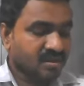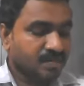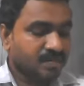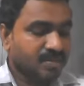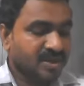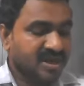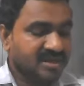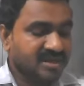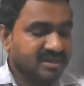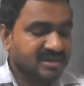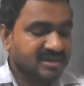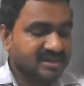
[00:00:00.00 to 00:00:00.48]

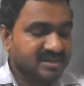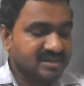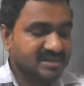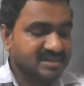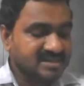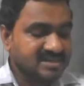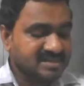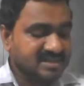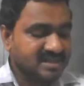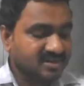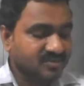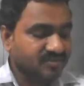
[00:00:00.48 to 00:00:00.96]
but it
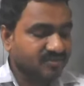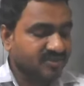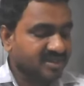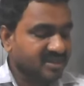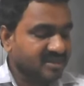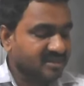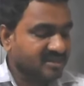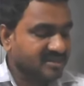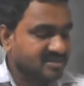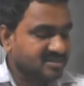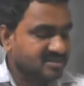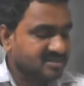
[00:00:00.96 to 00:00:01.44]
is in
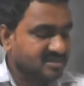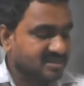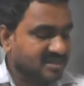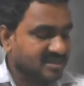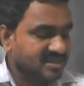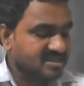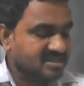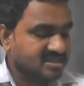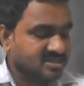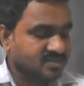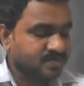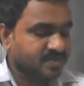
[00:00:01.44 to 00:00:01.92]
various
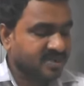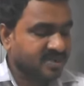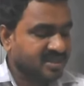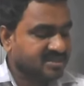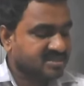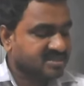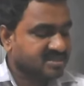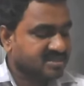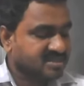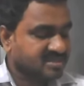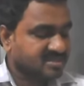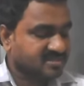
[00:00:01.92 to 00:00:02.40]

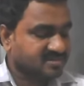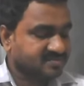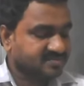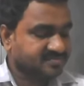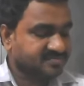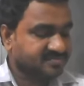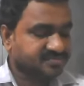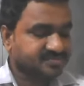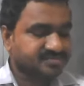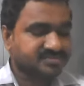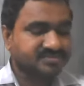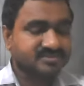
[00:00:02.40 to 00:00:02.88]
respects
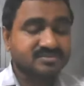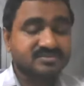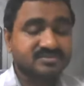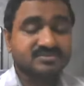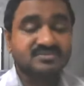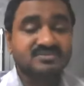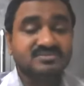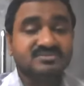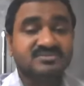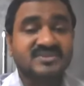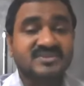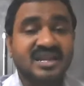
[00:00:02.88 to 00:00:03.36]

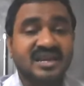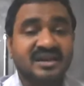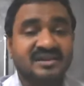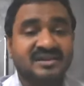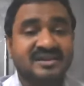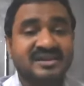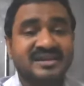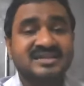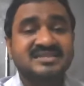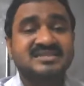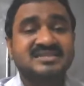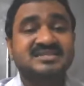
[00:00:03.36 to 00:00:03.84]

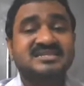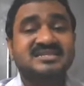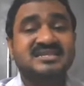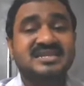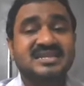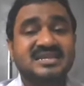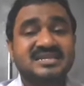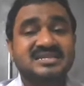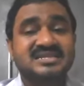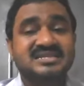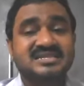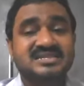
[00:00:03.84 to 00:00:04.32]

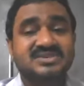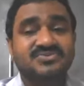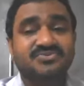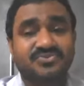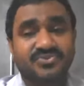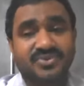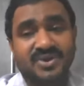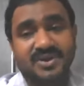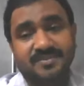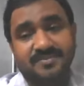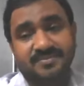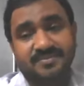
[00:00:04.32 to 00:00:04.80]
distinct
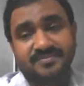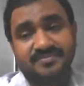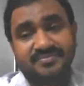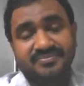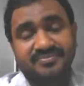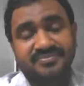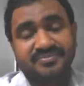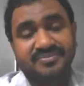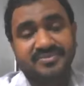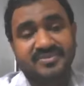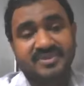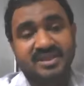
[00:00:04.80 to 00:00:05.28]
from.
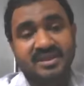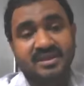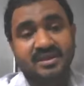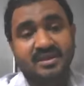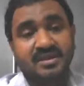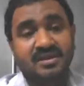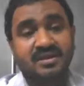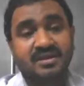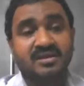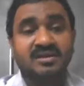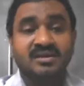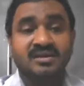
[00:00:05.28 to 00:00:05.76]

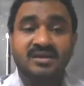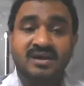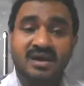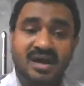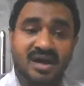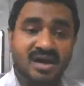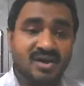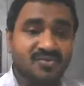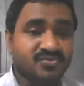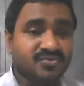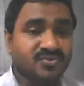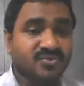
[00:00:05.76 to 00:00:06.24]

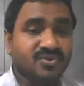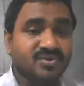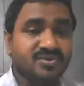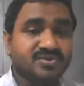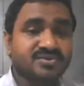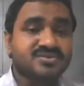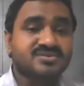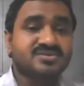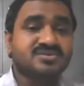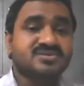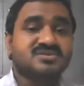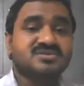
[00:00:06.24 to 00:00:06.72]
Of
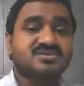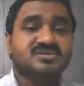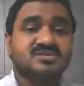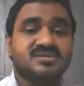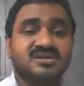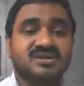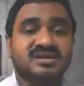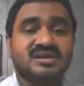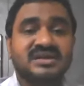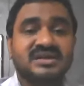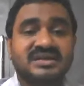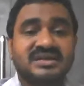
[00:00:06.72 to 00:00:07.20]
course,
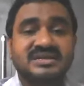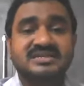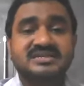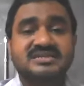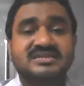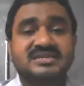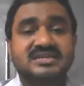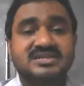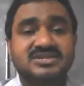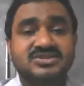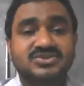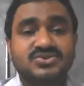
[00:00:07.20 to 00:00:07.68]
it
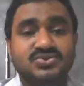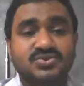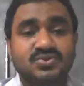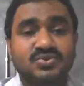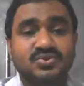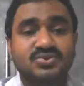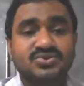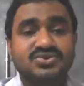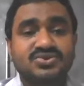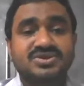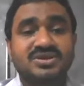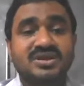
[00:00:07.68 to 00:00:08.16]
is a
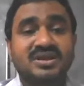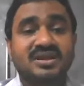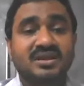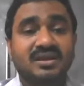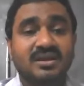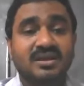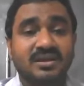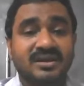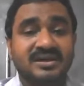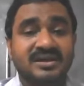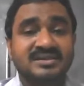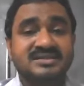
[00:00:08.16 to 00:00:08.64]

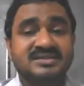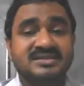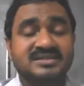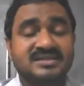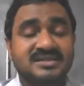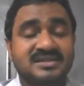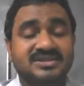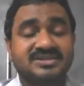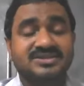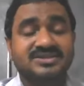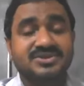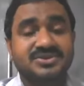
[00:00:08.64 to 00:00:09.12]
social
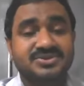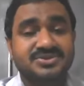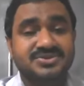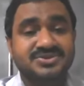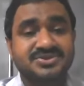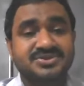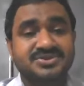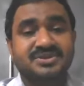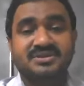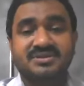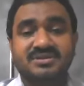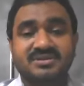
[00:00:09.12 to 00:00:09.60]

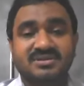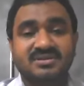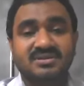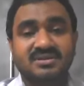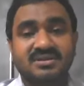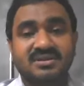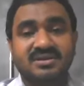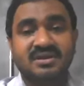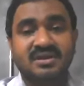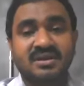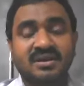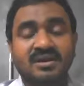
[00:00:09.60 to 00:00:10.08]
institution,
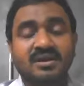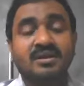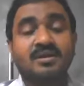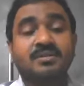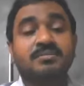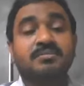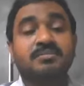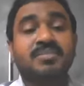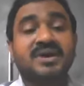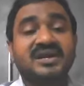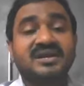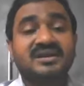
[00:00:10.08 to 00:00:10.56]

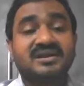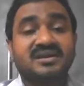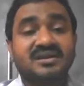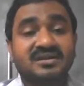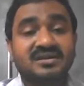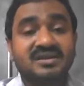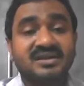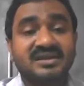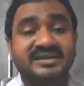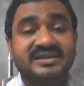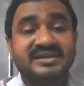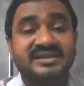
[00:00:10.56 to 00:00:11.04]
but
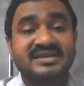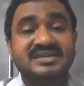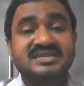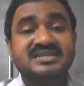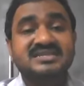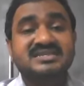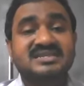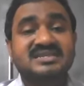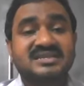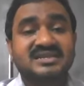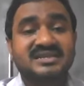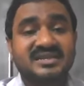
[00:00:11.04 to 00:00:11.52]
it
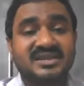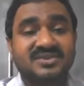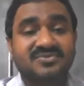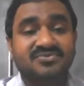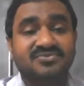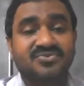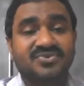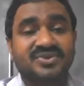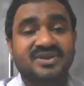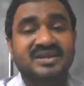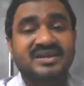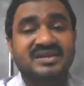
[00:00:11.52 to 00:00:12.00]
is
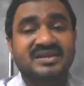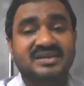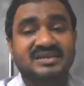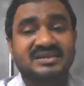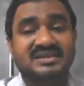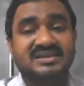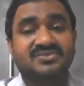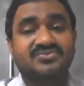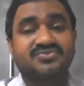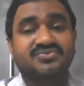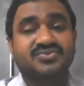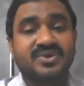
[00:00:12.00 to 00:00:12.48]

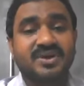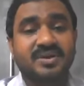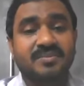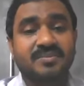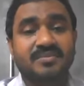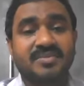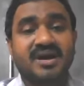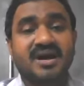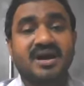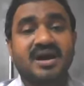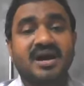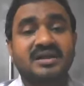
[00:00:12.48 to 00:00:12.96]
different
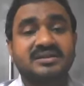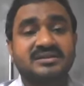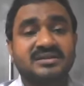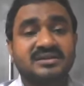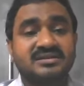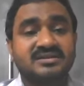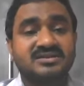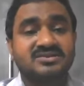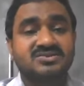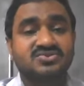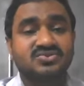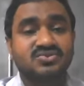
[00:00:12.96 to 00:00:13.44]
from
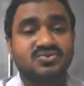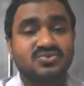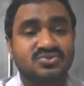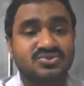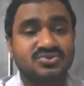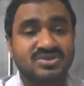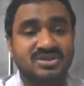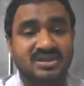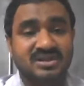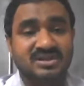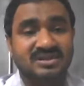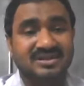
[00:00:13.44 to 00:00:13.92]
other
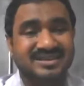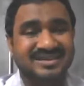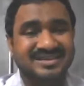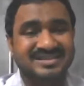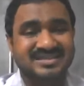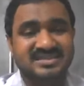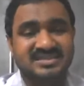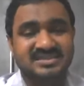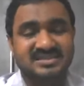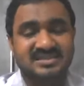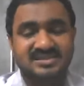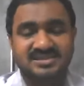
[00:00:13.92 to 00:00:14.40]
social
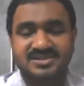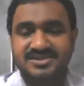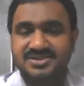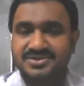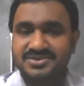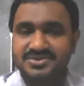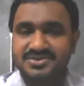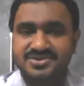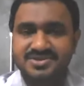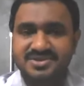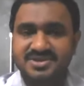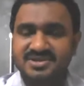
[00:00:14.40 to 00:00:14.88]

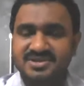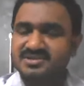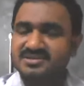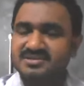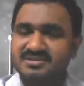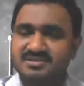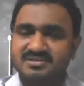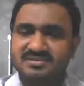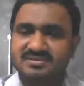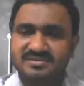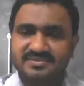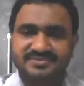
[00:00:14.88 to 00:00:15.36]

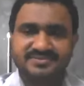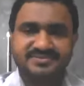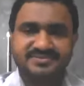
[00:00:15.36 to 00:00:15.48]
institutions.